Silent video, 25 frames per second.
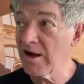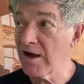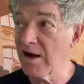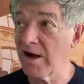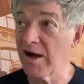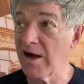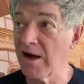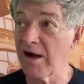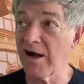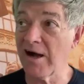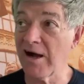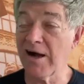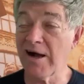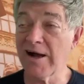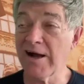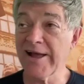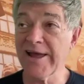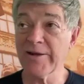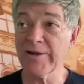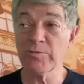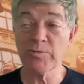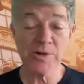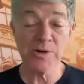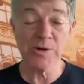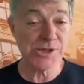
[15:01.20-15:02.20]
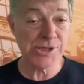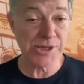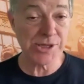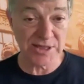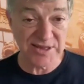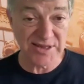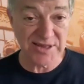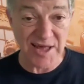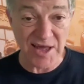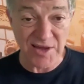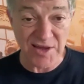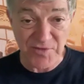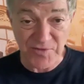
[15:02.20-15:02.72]
uh, and was
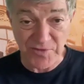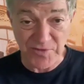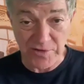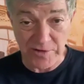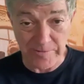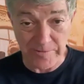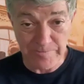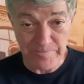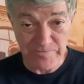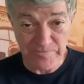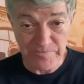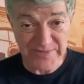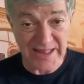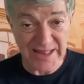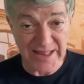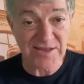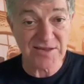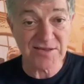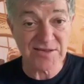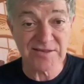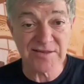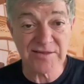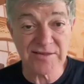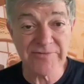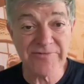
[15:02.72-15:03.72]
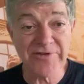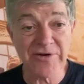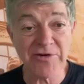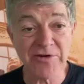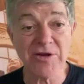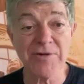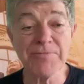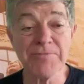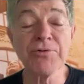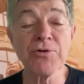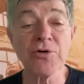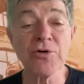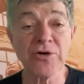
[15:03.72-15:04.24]
successful. That's
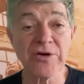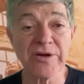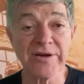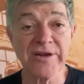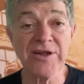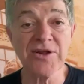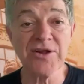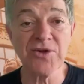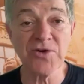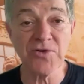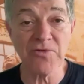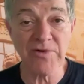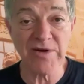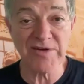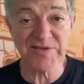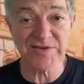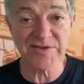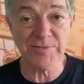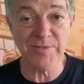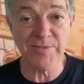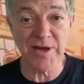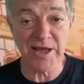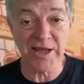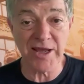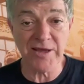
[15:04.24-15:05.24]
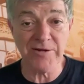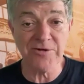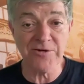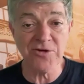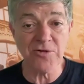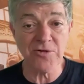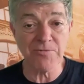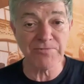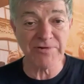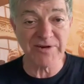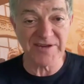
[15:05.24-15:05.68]
very important in your resume and your